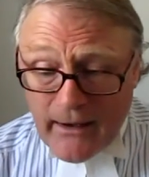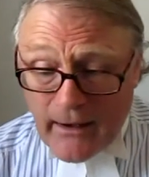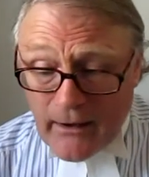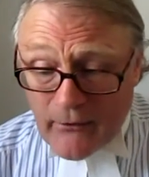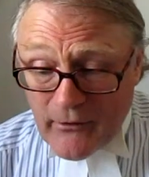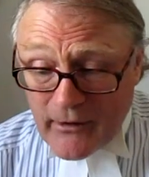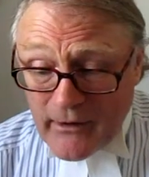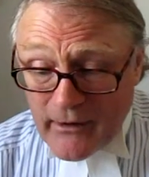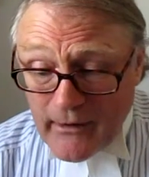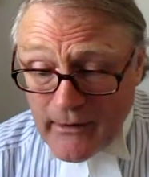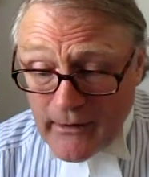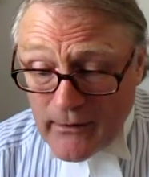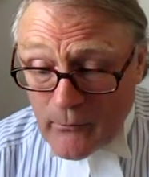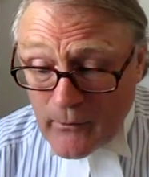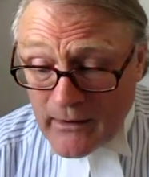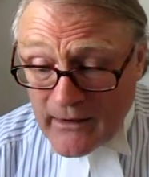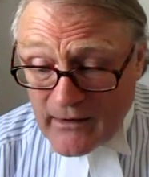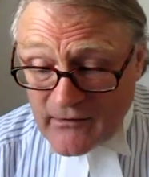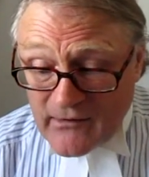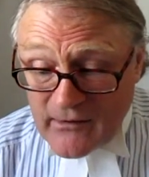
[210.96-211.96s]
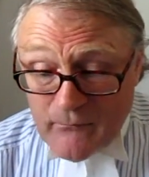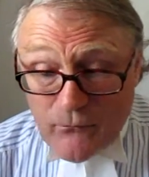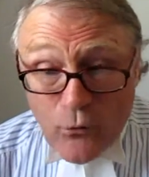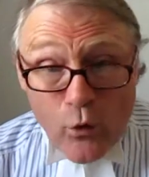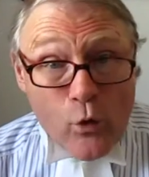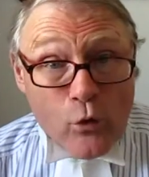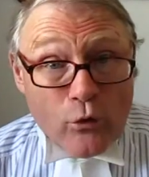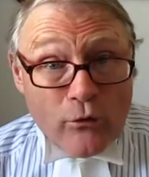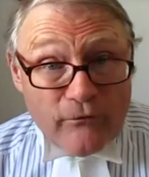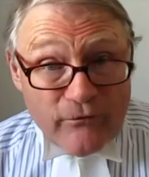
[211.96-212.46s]
area here. We're getting
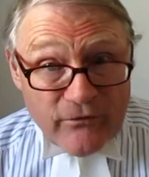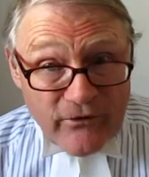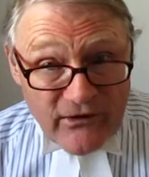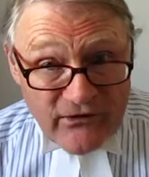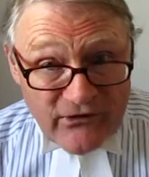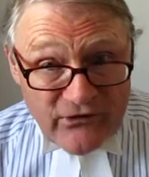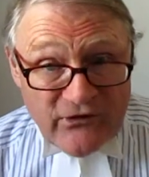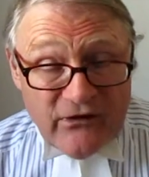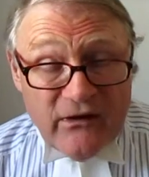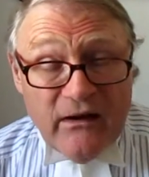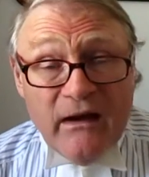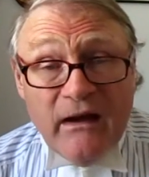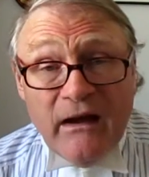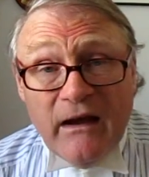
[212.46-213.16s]
more of this